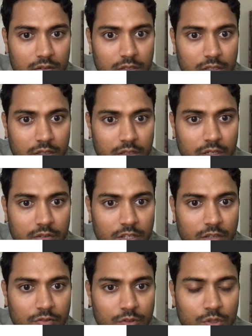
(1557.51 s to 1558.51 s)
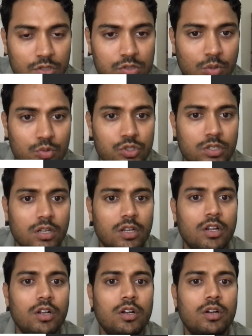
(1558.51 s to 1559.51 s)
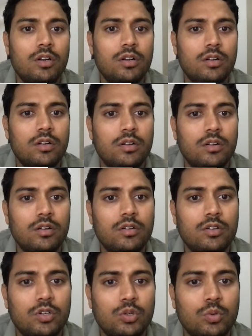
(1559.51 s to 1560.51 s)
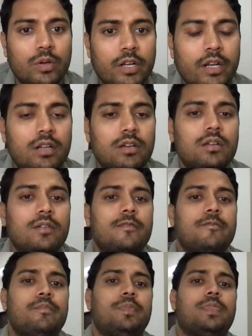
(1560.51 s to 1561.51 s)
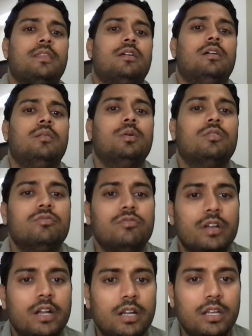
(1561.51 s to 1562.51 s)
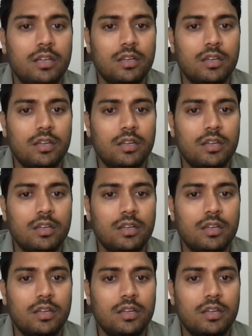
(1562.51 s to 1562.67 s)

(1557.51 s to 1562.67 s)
Here it will give you the solution. 218 above 180.